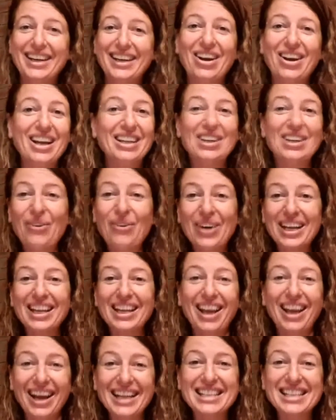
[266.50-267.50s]
Right? No one
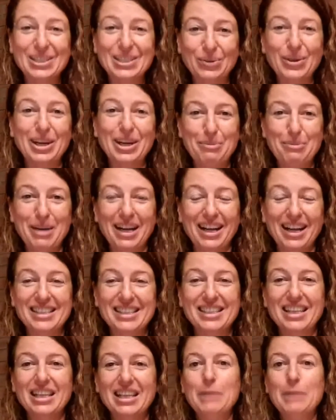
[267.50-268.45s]
likes to wear a mask.